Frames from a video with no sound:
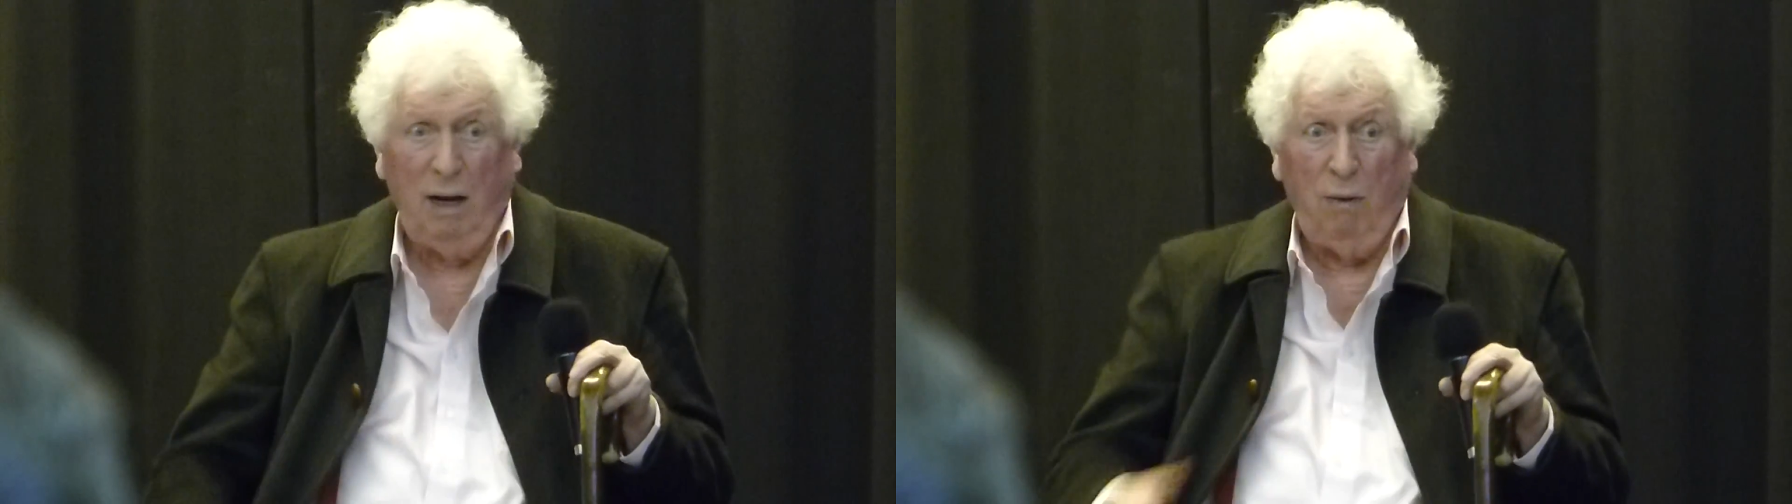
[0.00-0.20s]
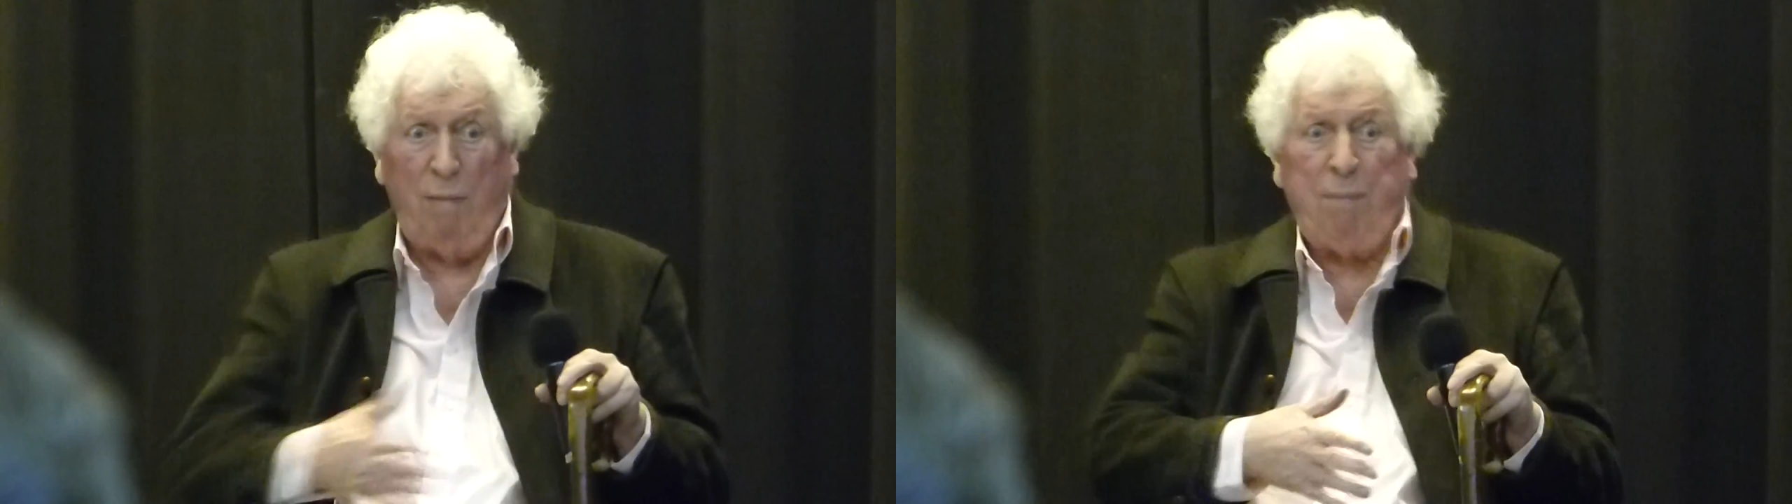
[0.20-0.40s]

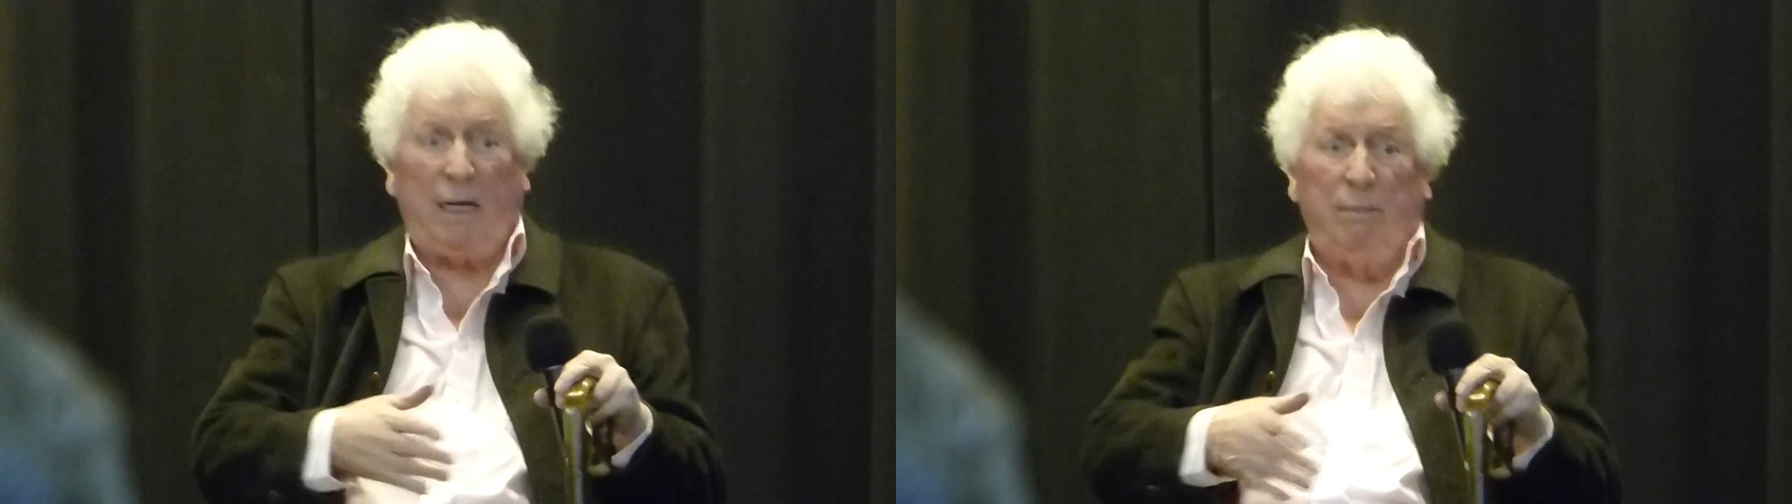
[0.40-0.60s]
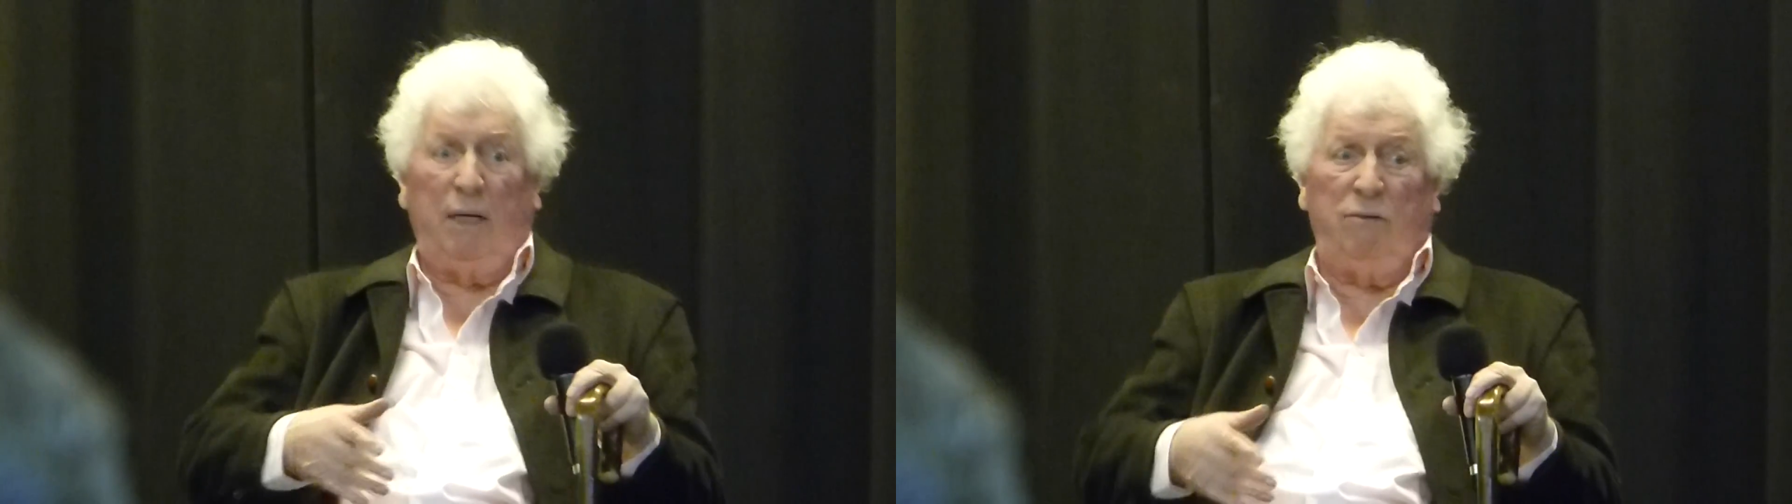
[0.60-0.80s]
Went back
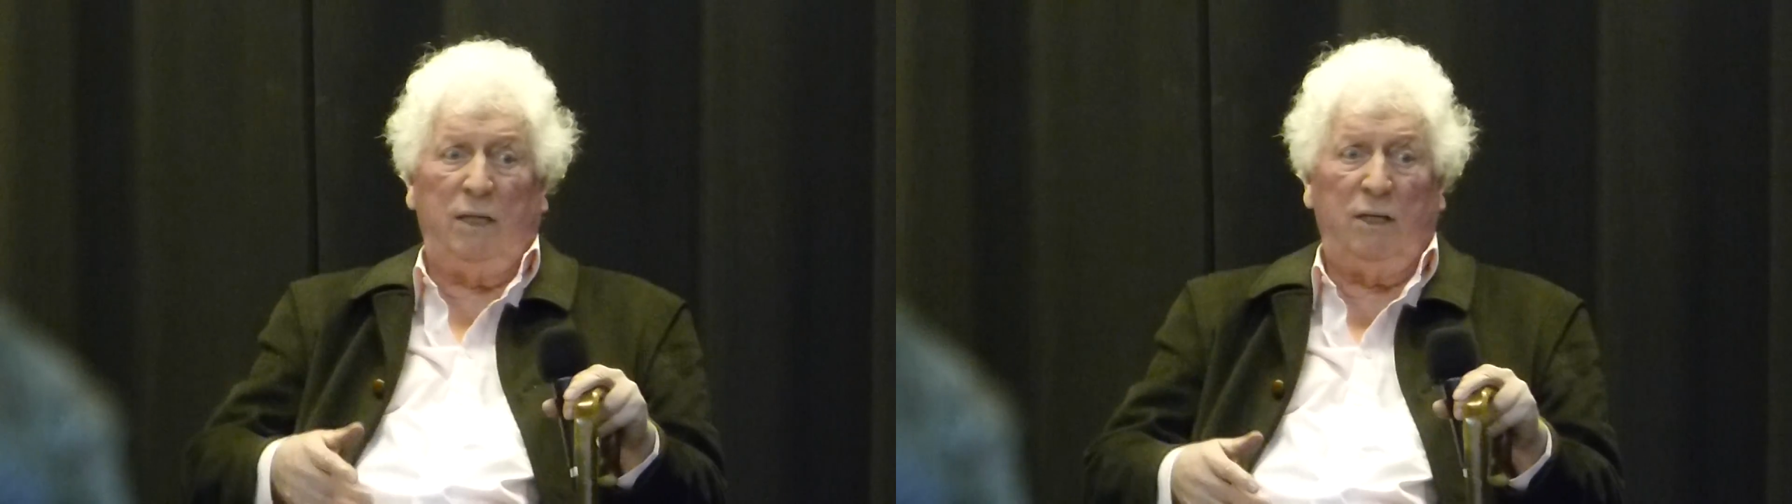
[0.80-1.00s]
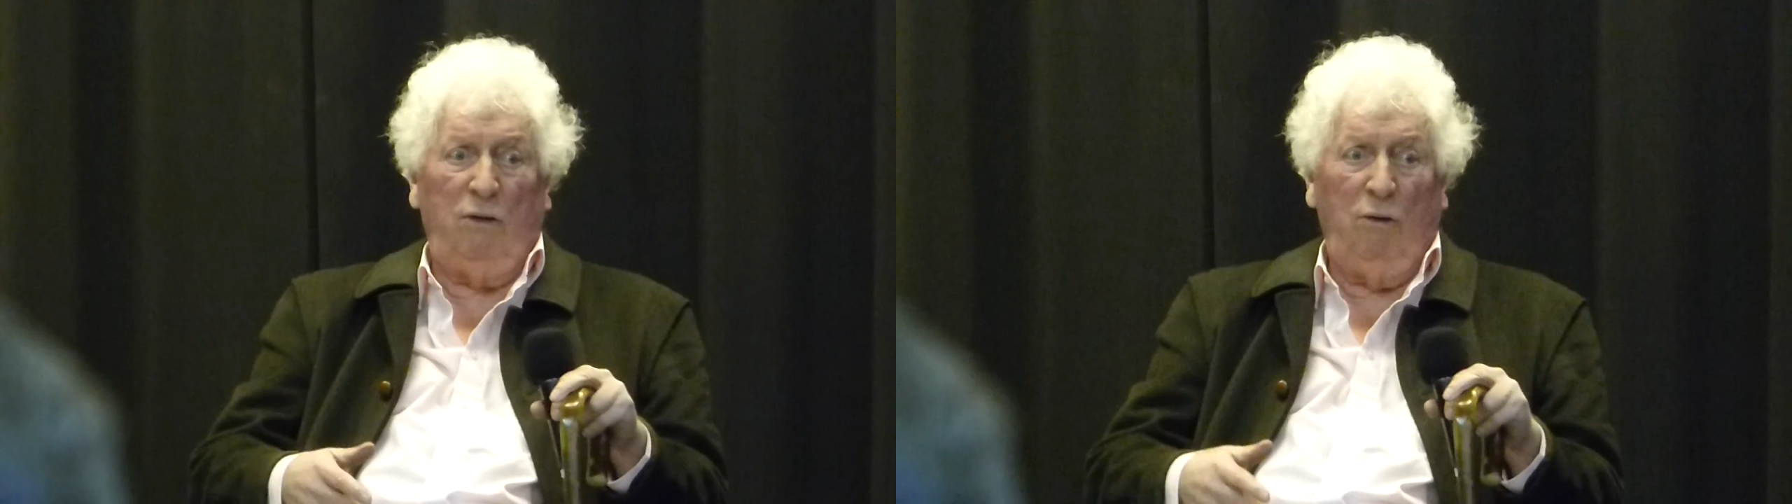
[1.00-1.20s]
to my
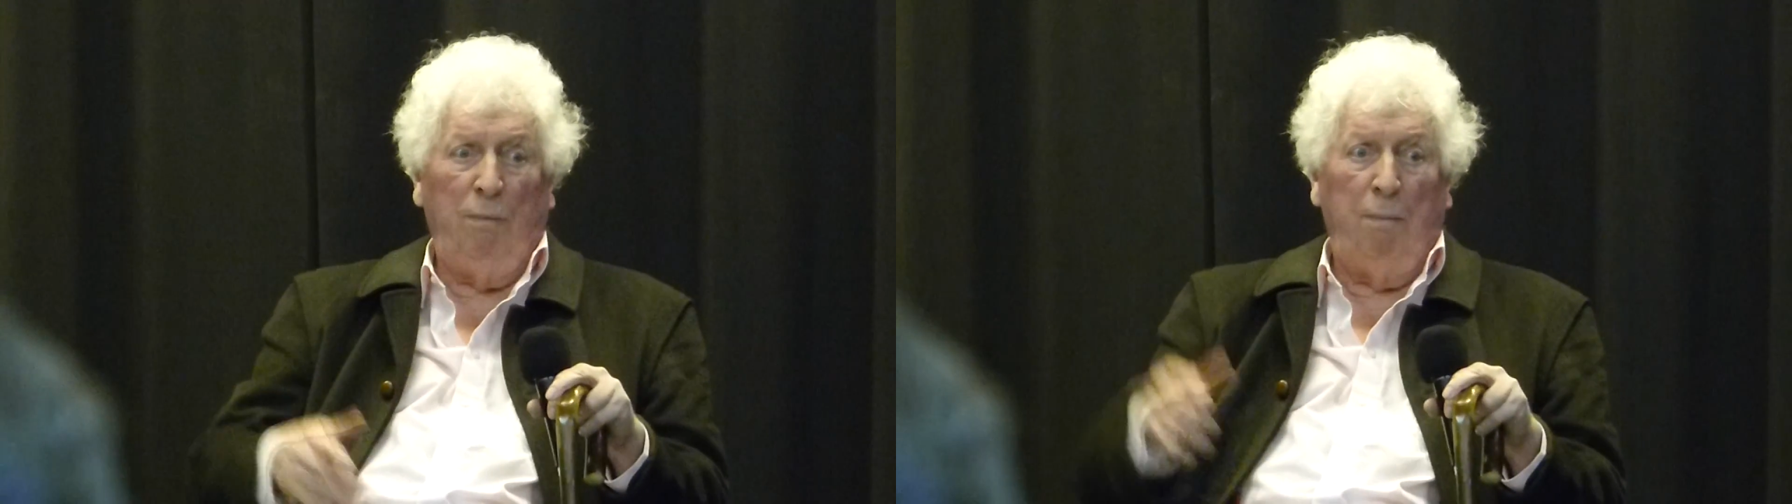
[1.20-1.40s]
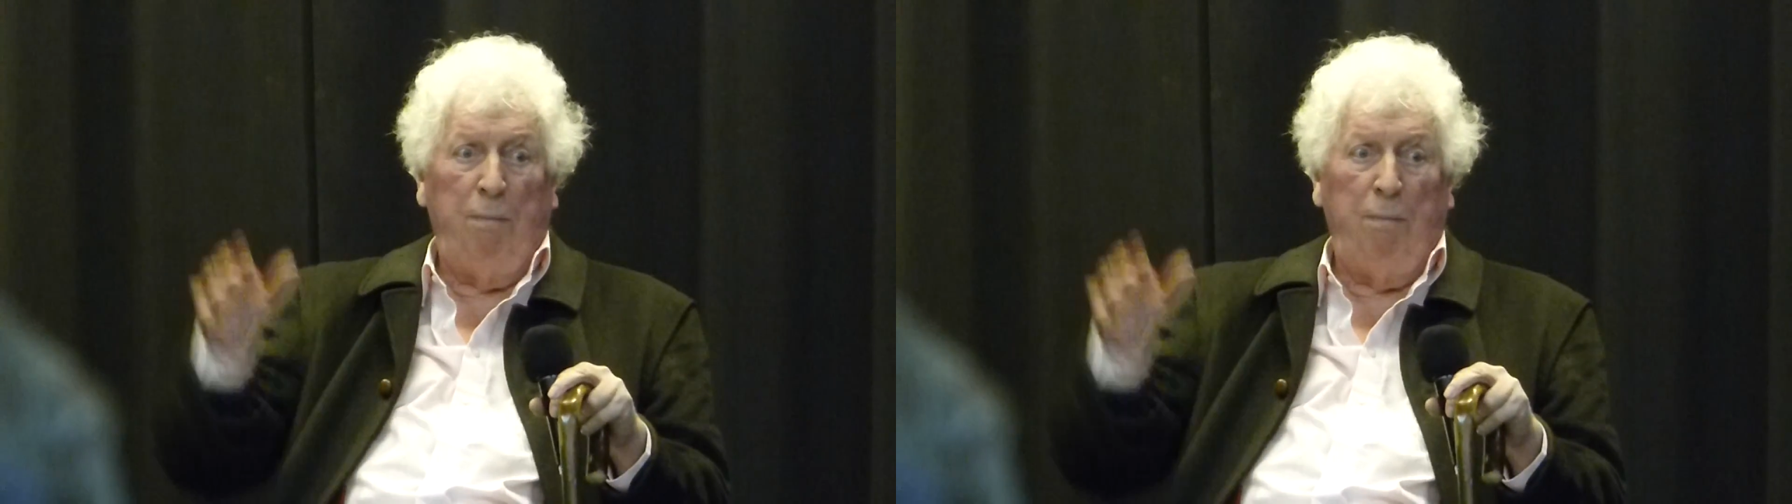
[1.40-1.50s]
dressing room,